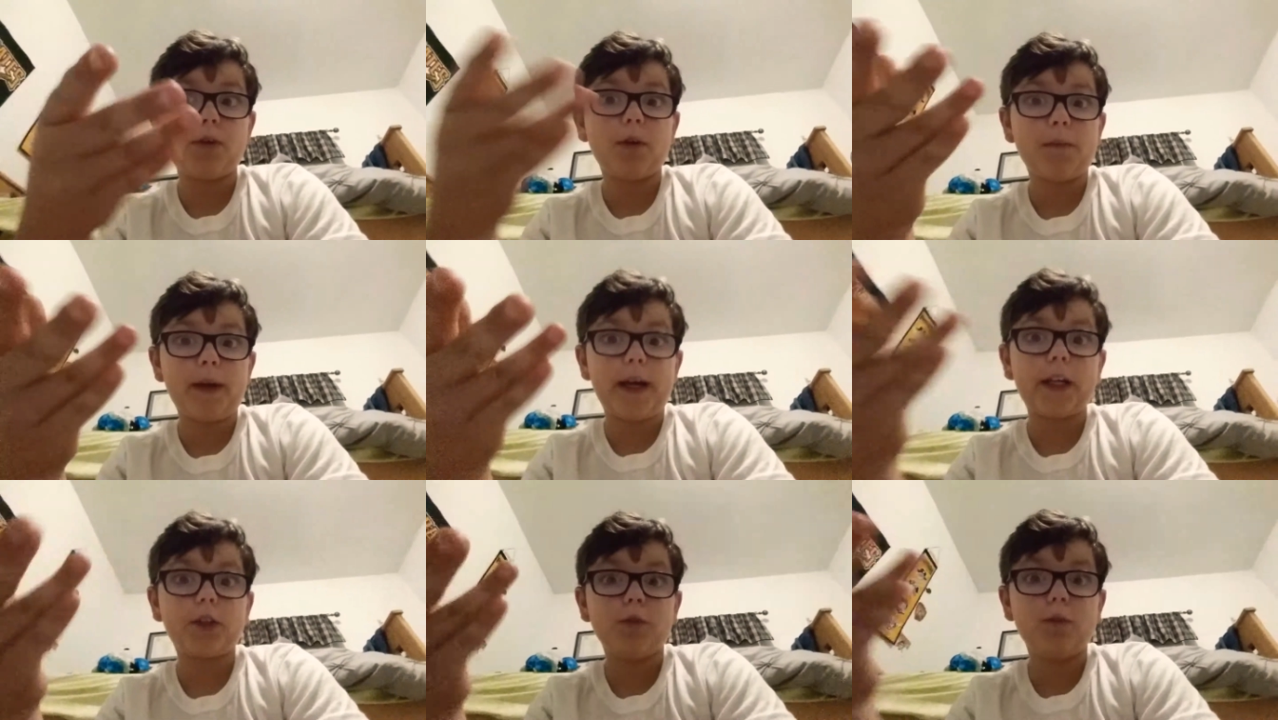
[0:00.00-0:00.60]

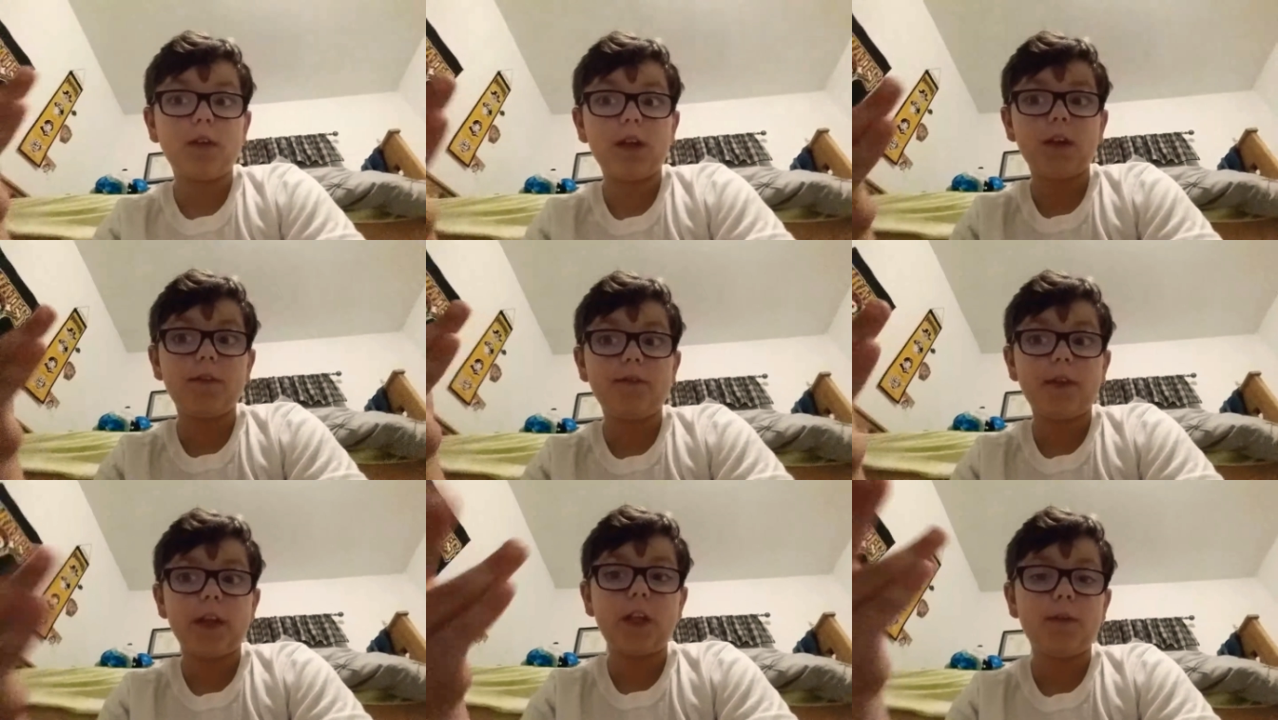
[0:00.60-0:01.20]
back to another
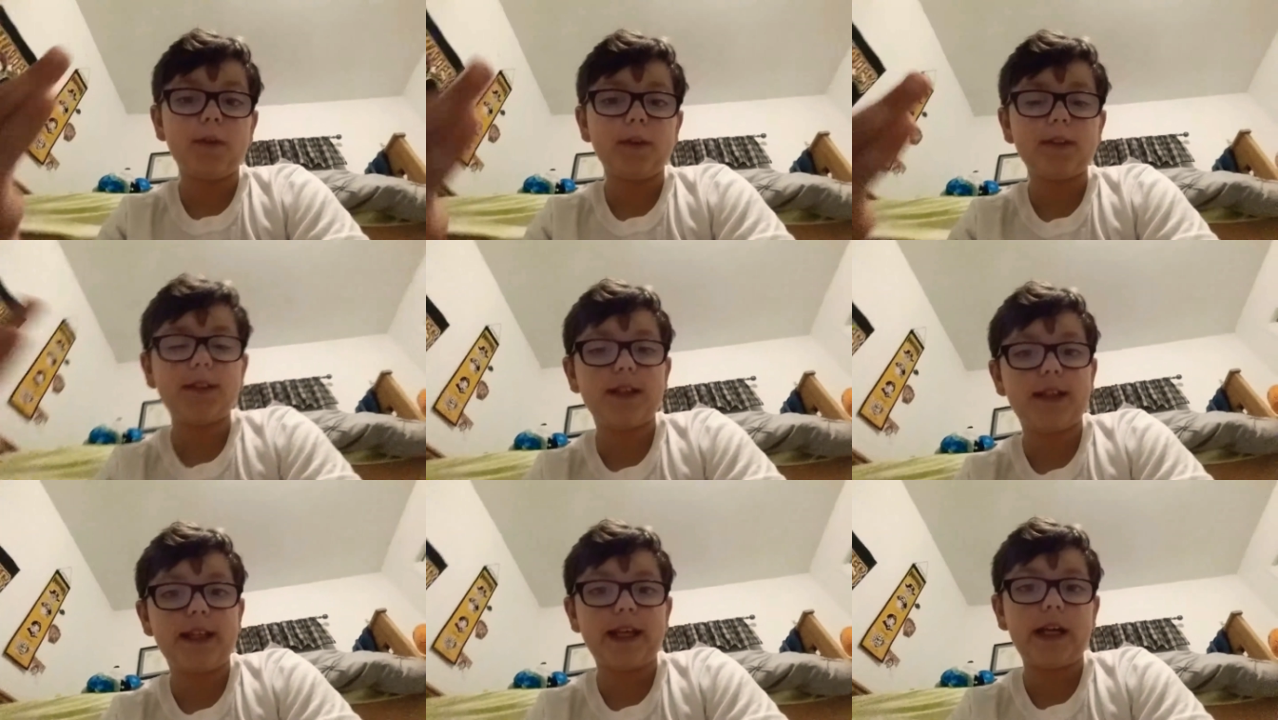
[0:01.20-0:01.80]
video,
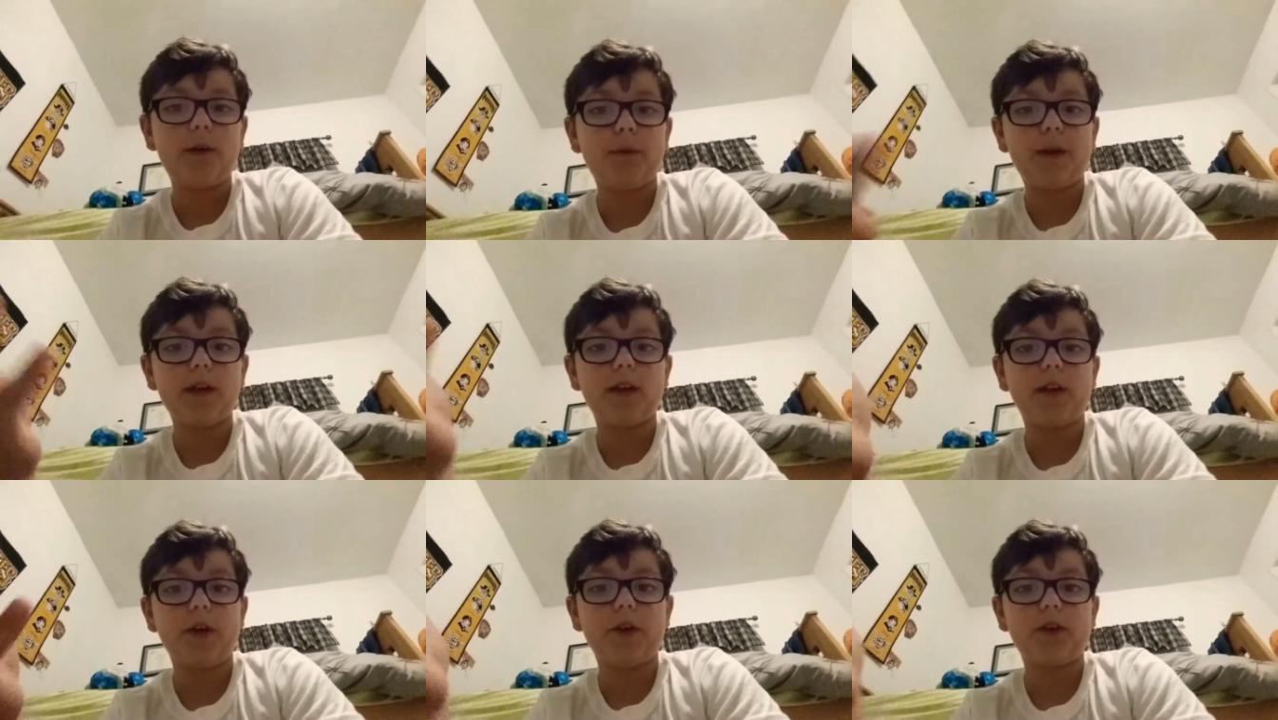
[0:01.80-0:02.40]
today we are
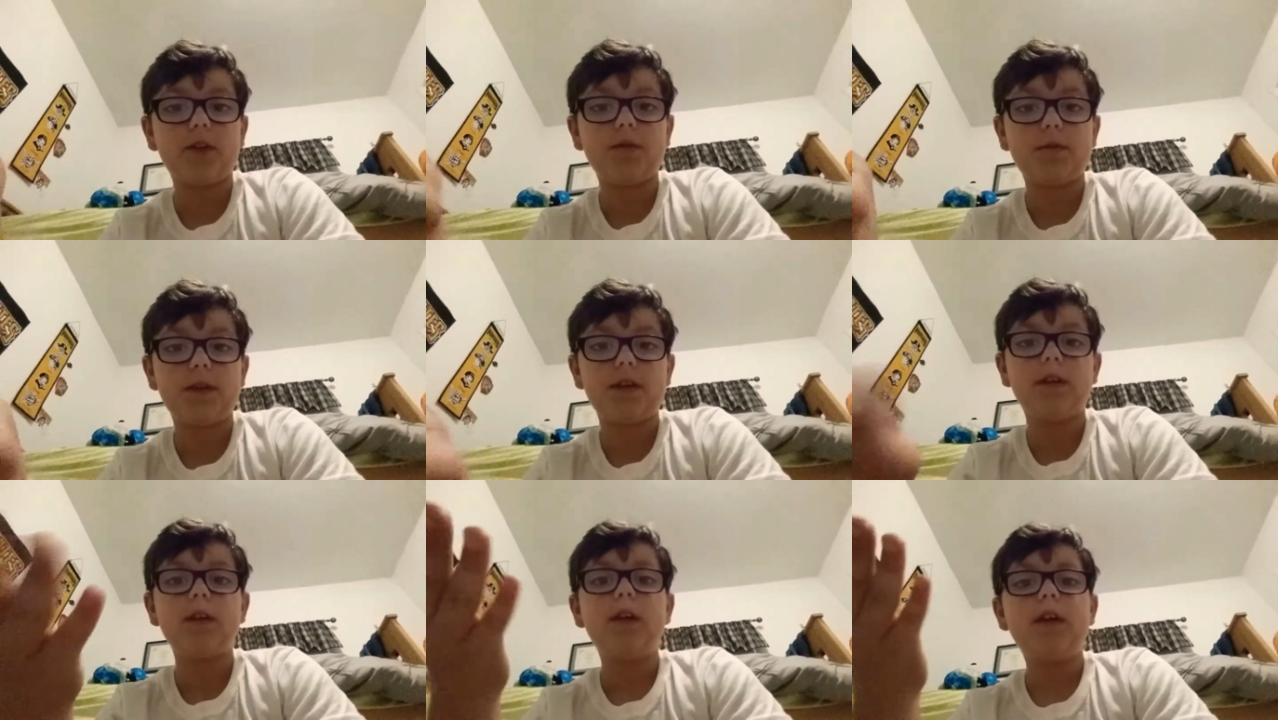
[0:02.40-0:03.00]
going to be
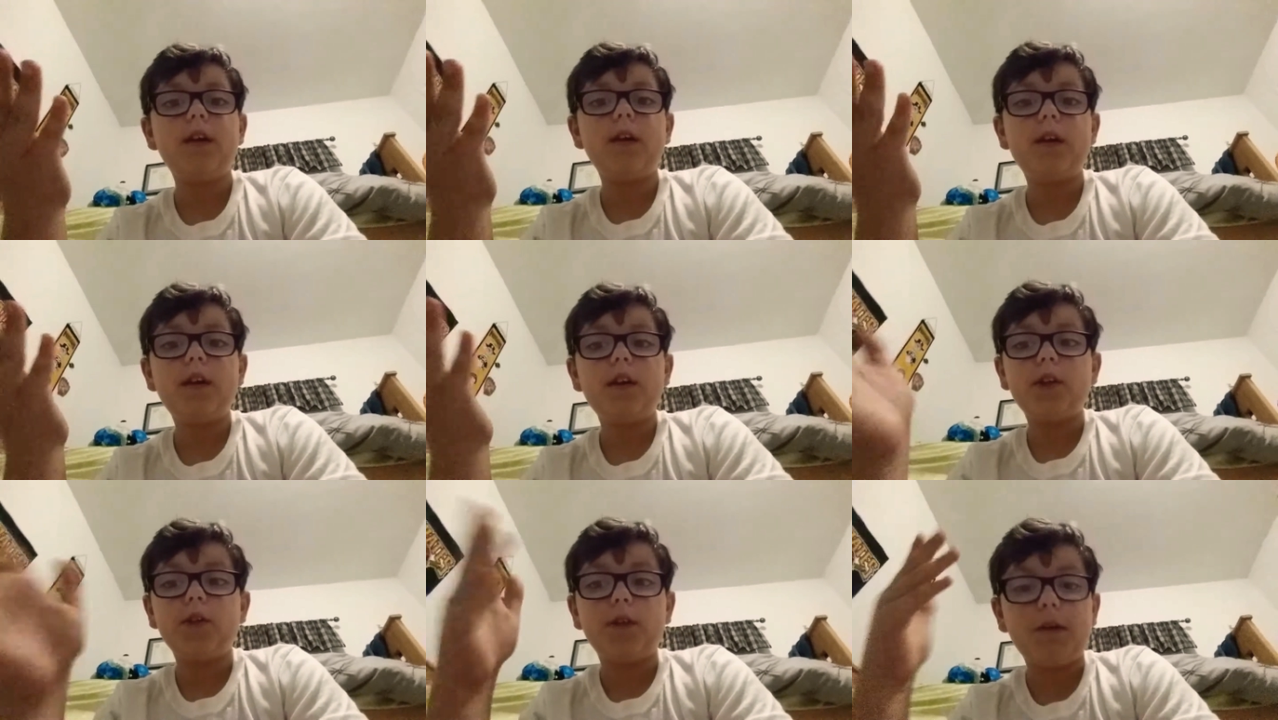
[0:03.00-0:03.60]

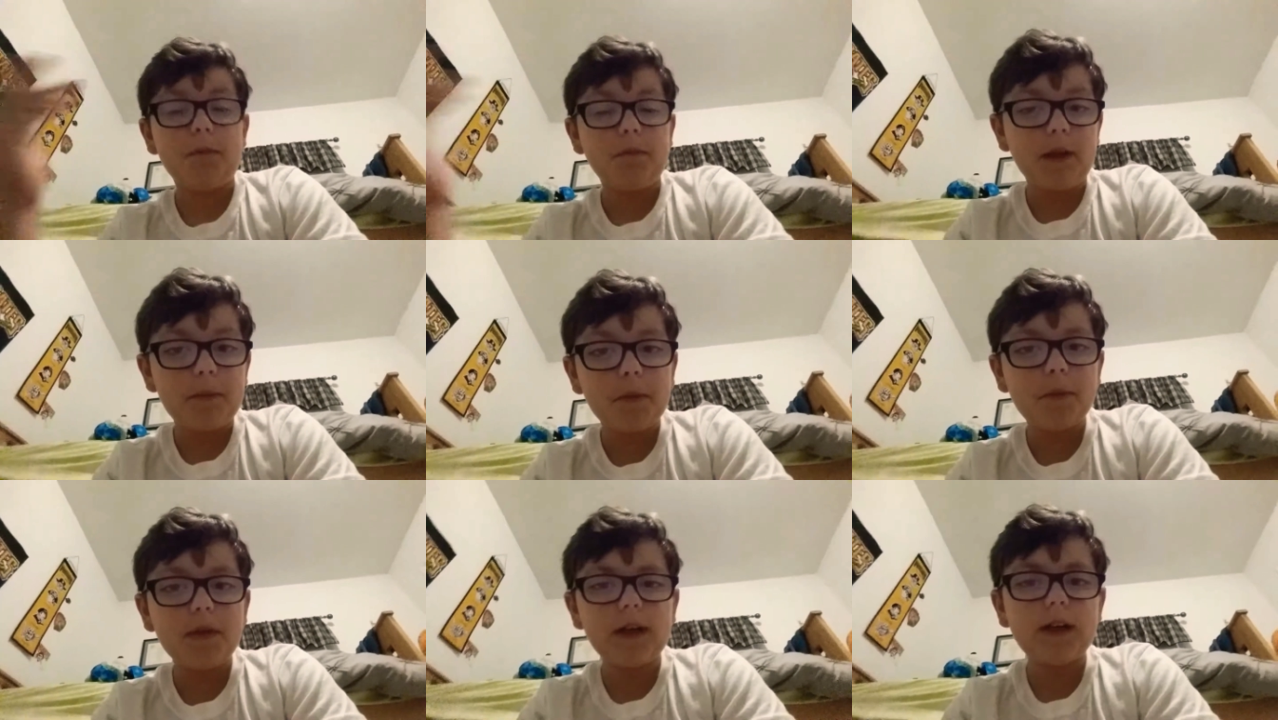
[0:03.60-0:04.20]
doing blah blah
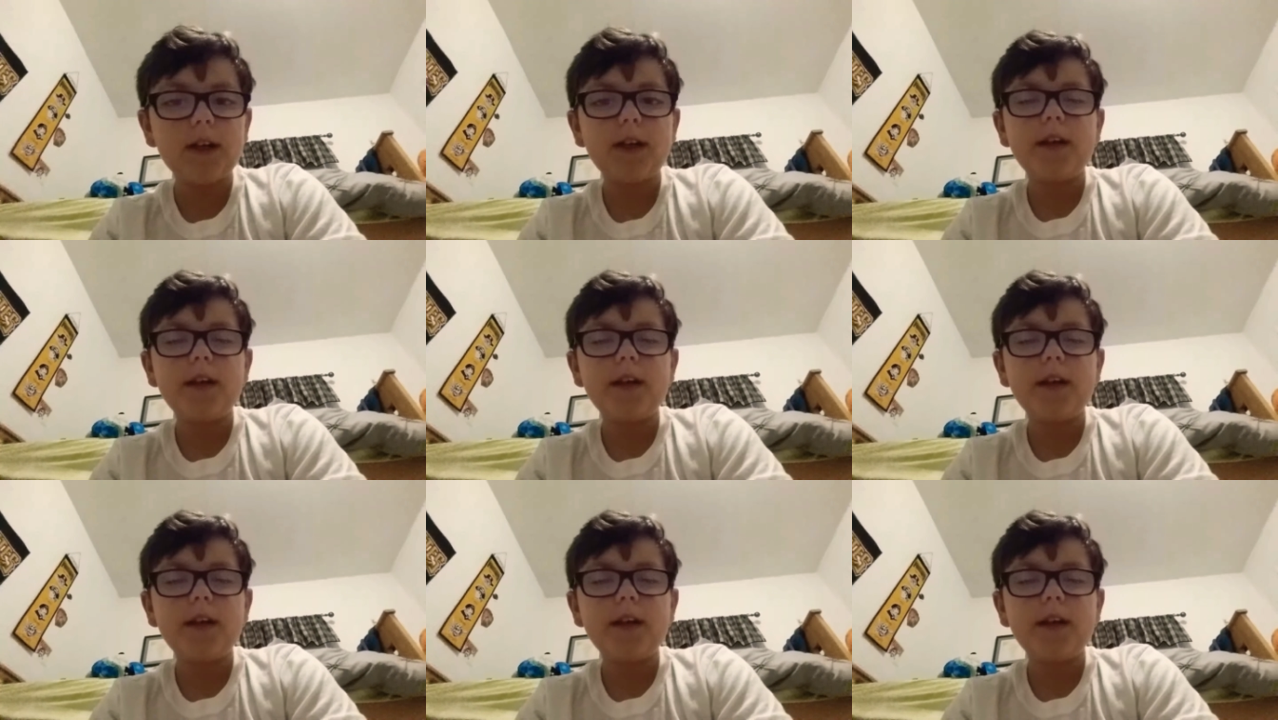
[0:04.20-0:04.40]
blah,